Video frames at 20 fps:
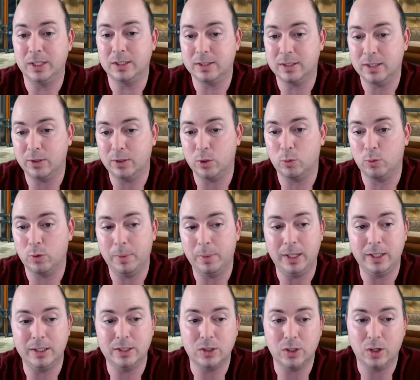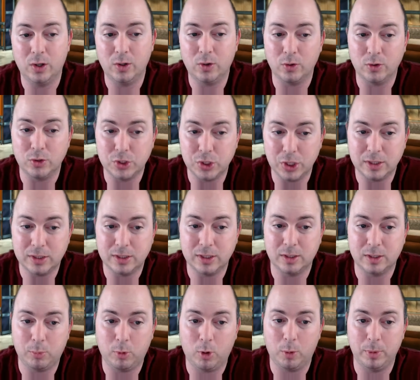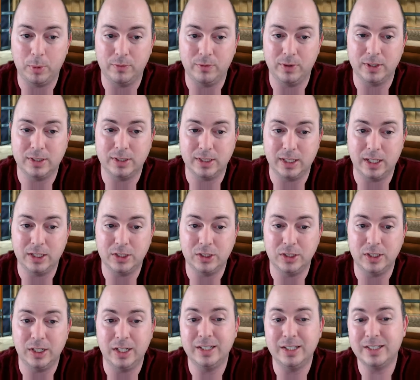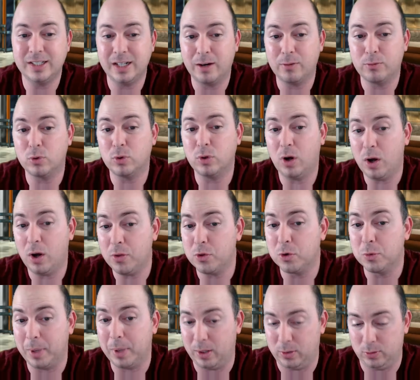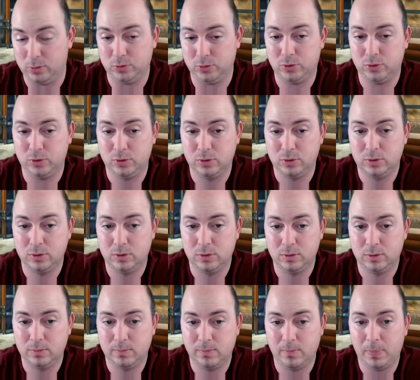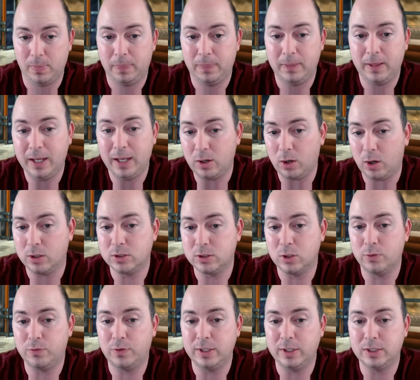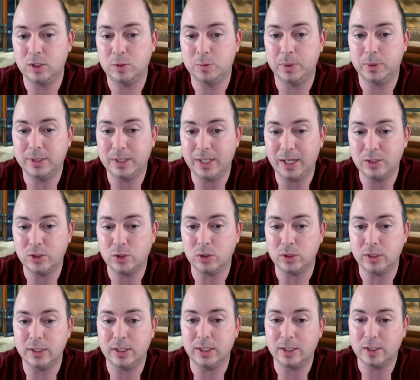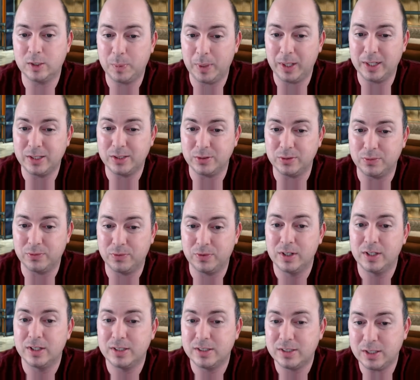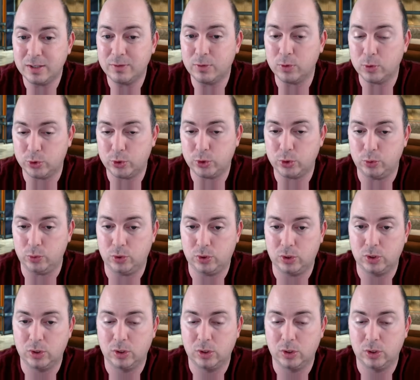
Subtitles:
lender remains under Justice Department investigation in several other matters and also faces potentially expensive civil suits.